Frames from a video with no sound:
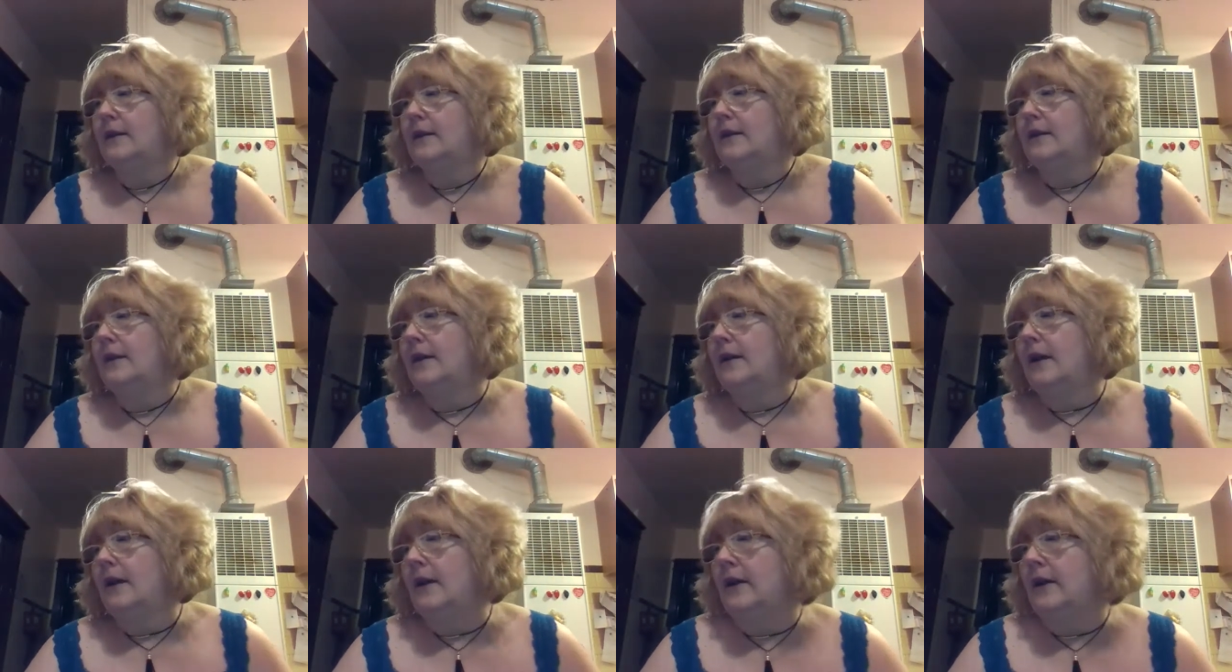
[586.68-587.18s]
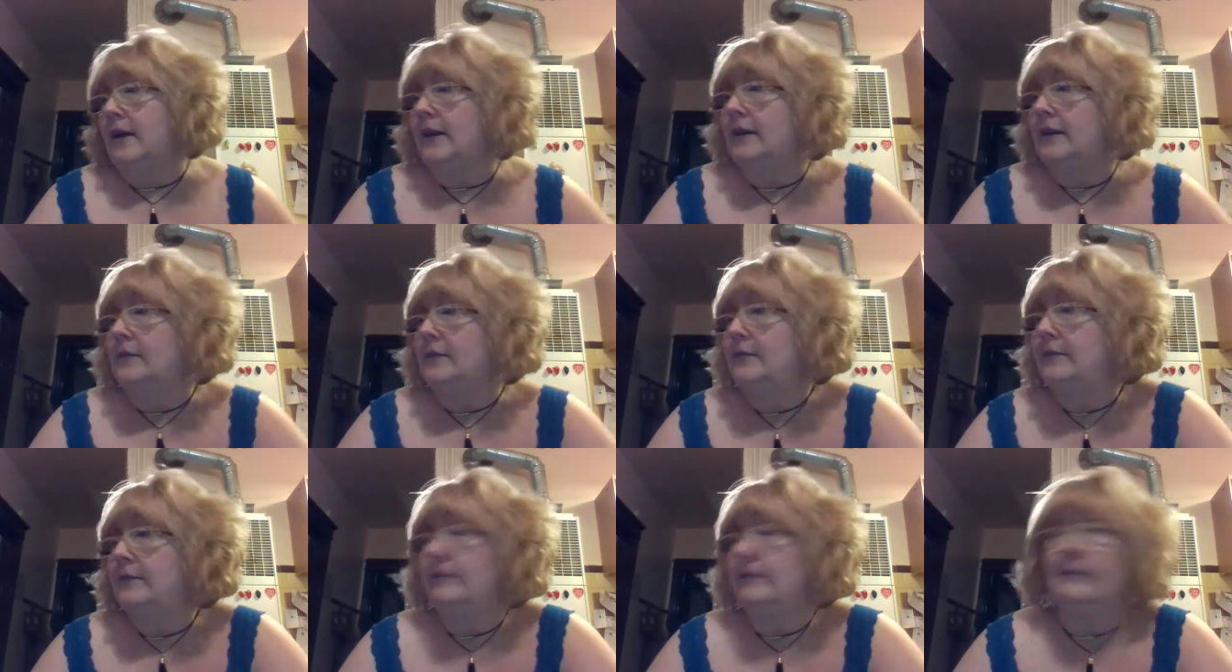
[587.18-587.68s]
All right.
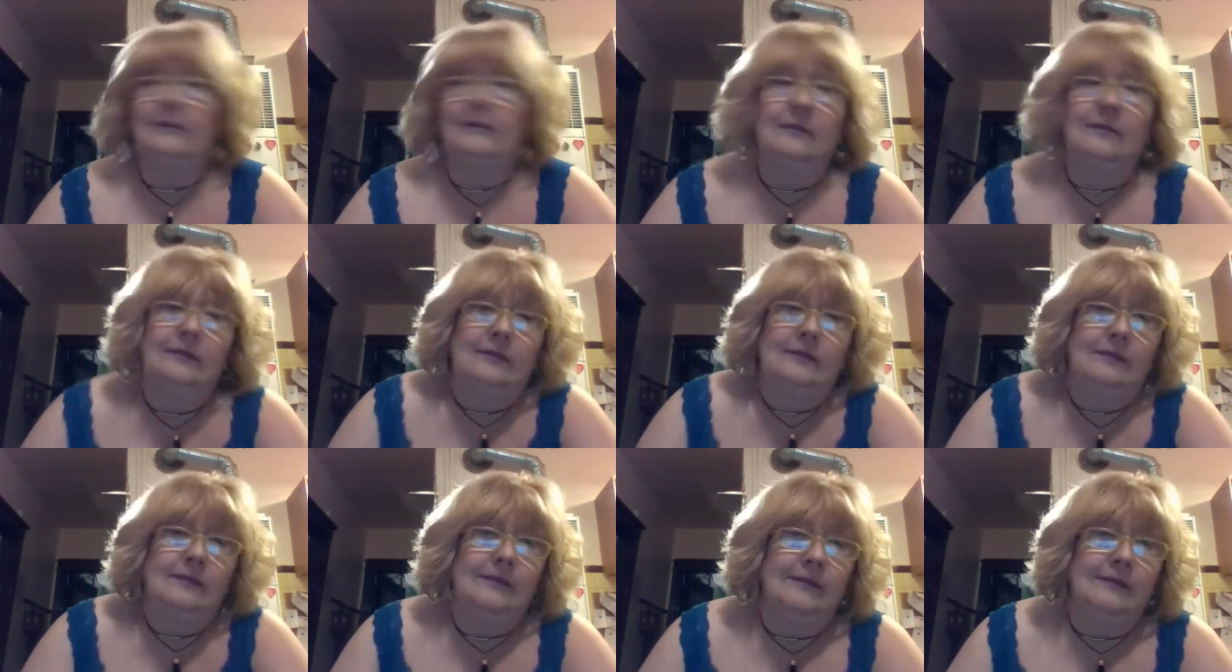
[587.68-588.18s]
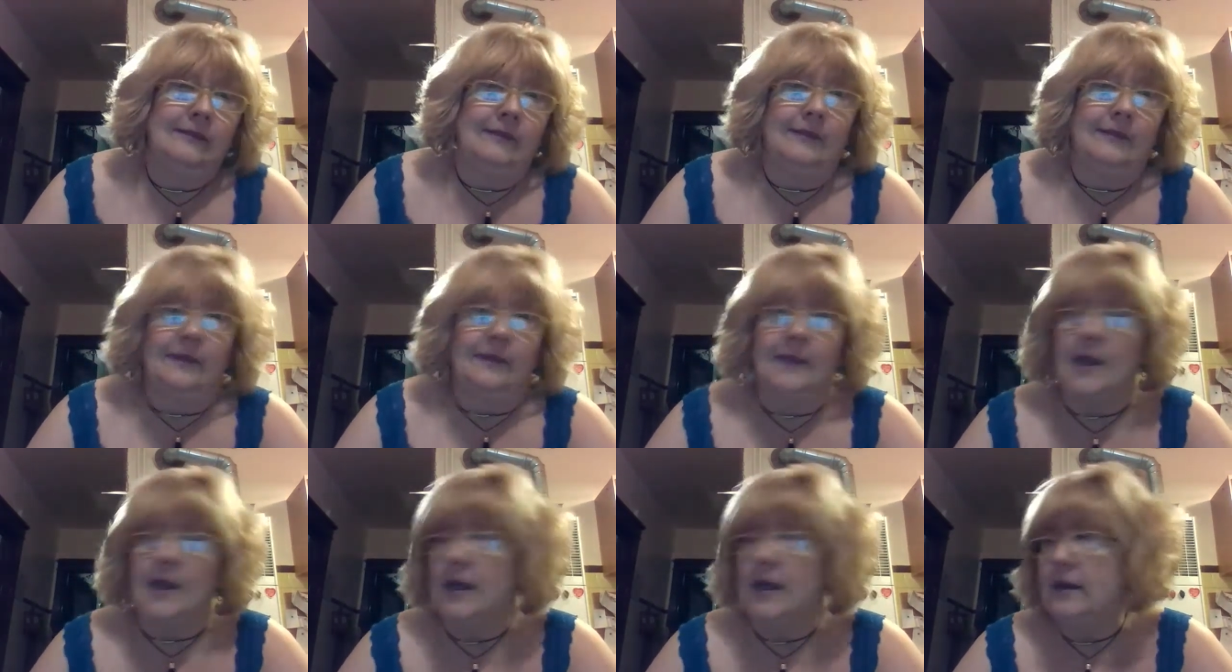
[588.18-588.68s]

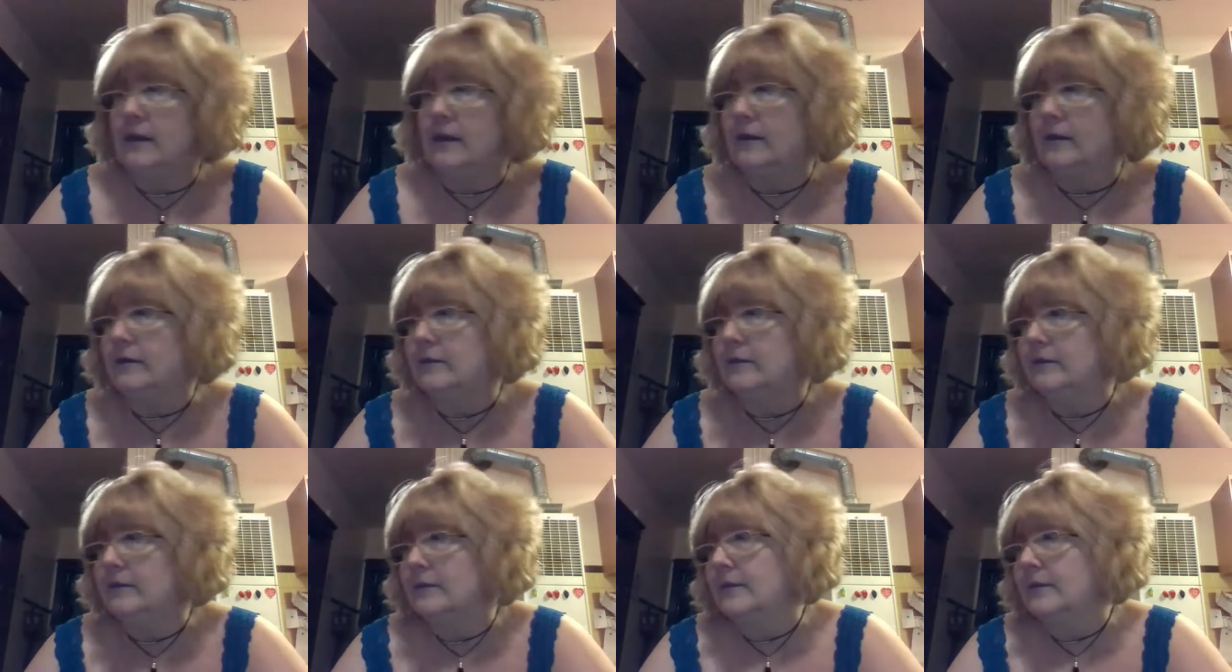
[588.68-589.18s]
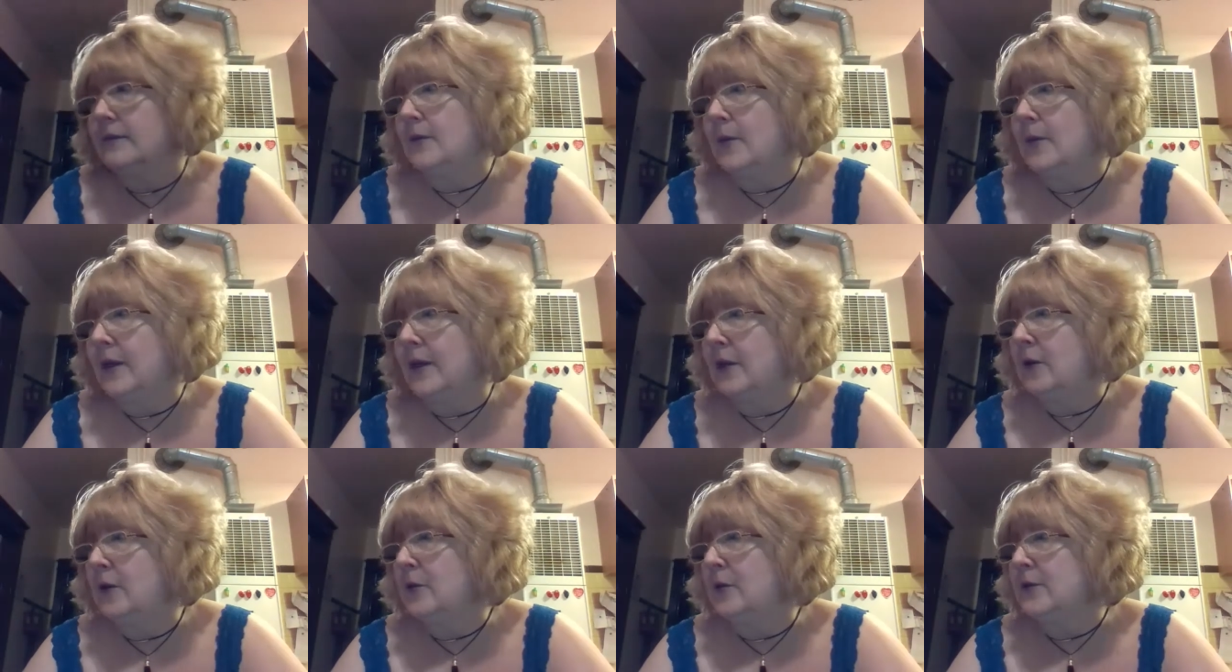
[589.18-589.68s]
That's the way
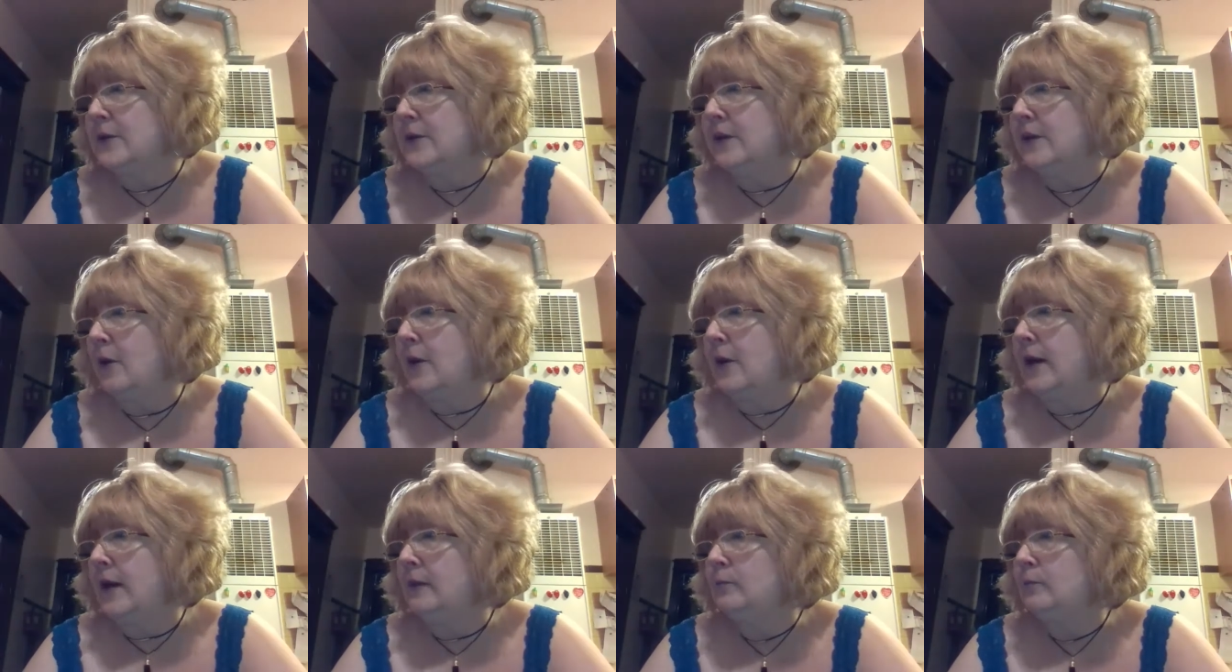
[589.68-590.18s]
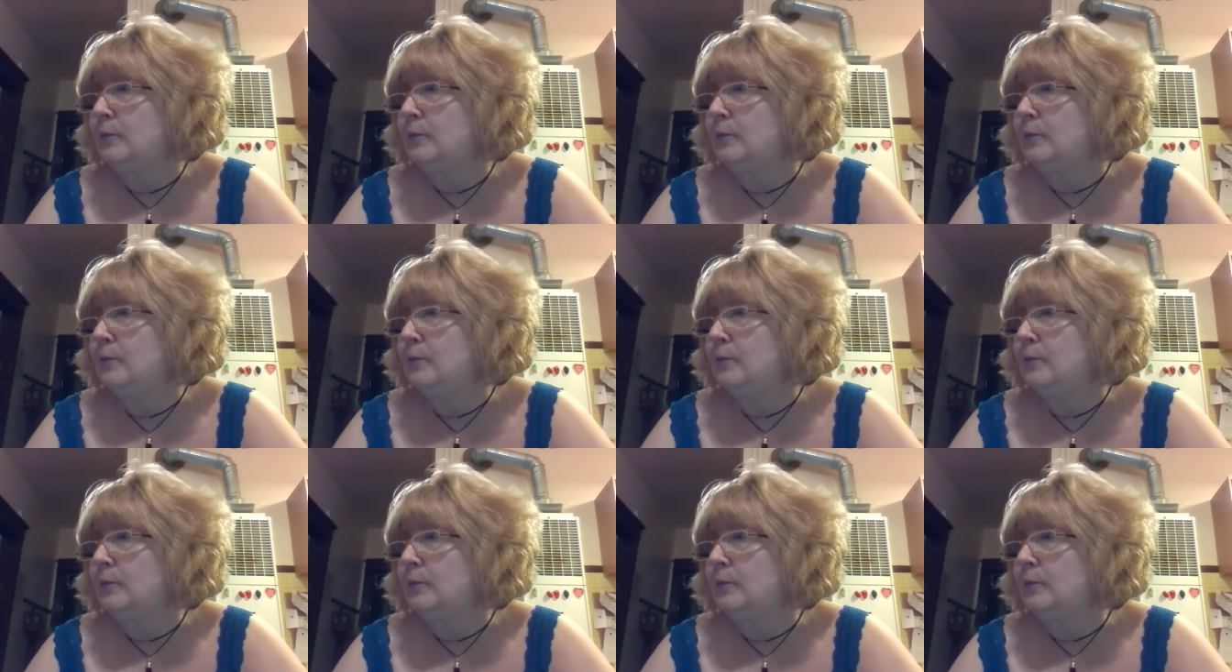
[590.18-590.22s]
it goes. Okay.